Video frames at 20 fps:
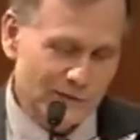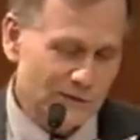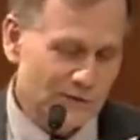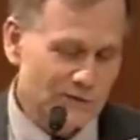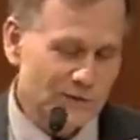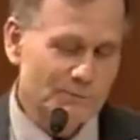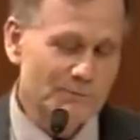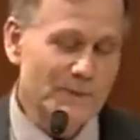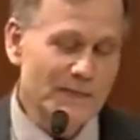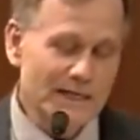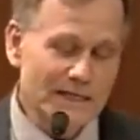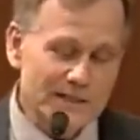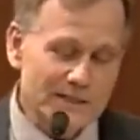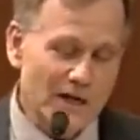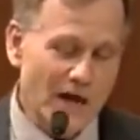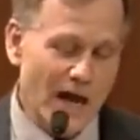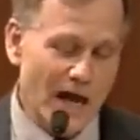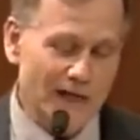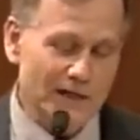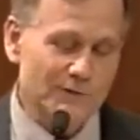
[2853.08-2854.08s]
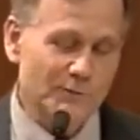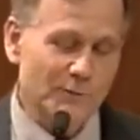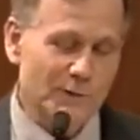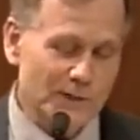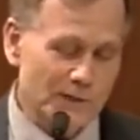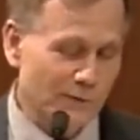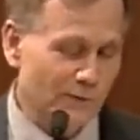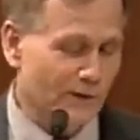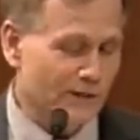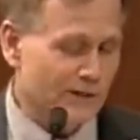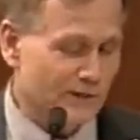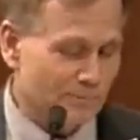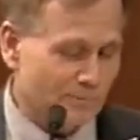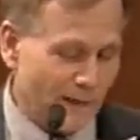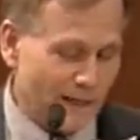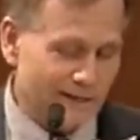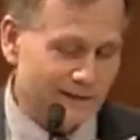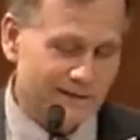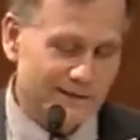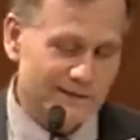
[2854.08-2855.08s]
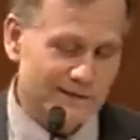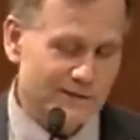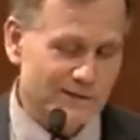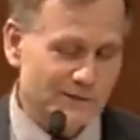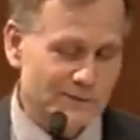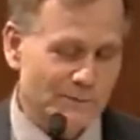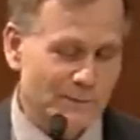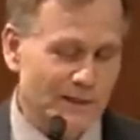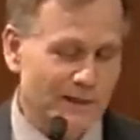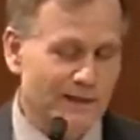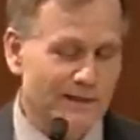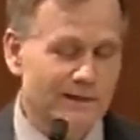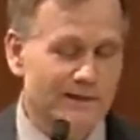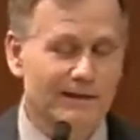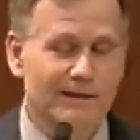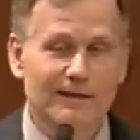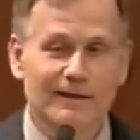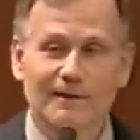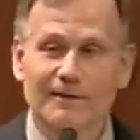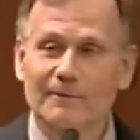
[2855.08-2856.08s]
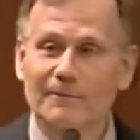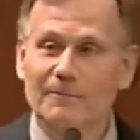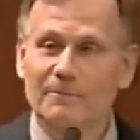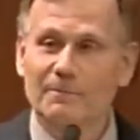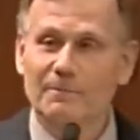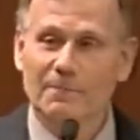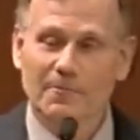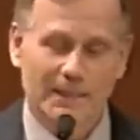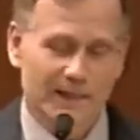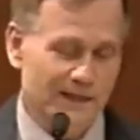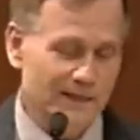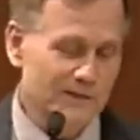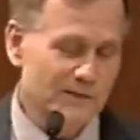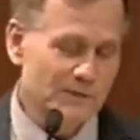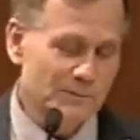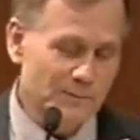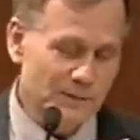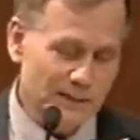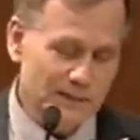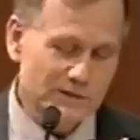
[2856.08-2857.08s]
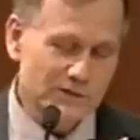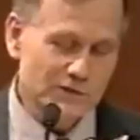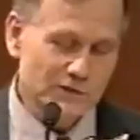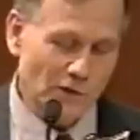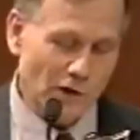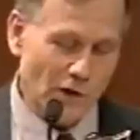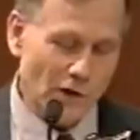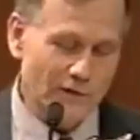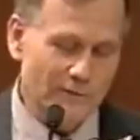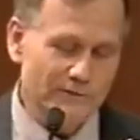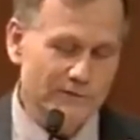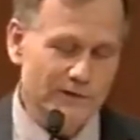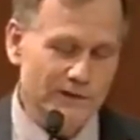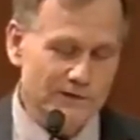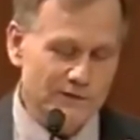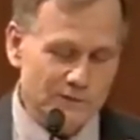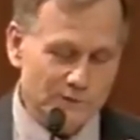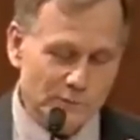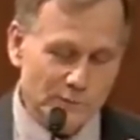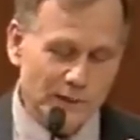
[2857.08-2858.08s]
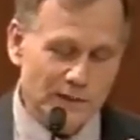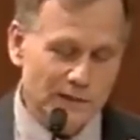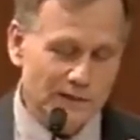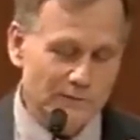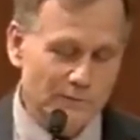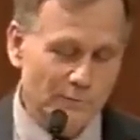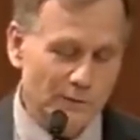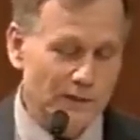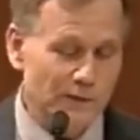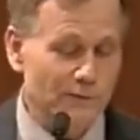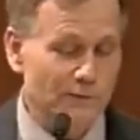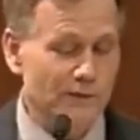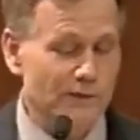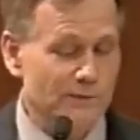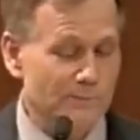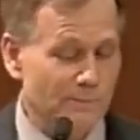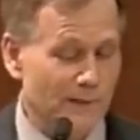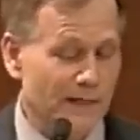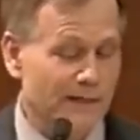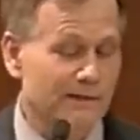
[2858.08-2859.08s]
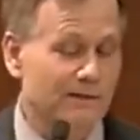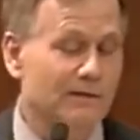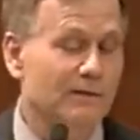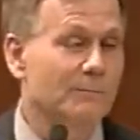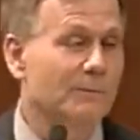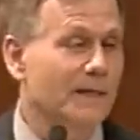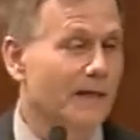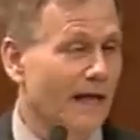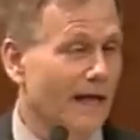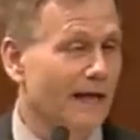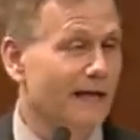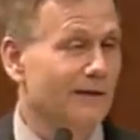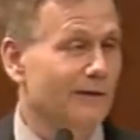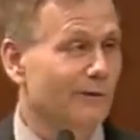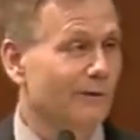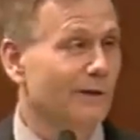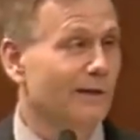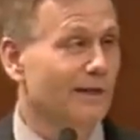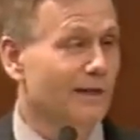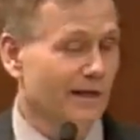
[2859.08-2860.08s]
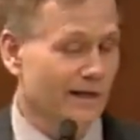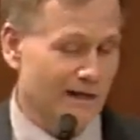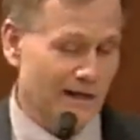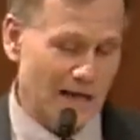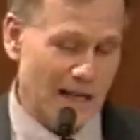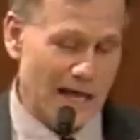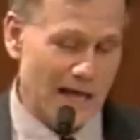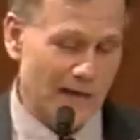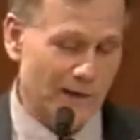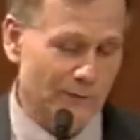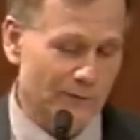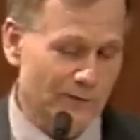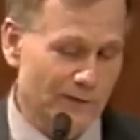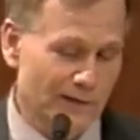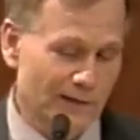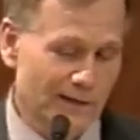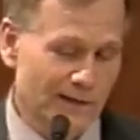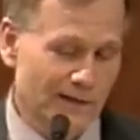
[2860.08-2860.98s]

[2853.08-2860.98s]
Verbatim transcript: Speak not when you're expected to speak, and speak soft and sweet when you're expected to be angry and loud.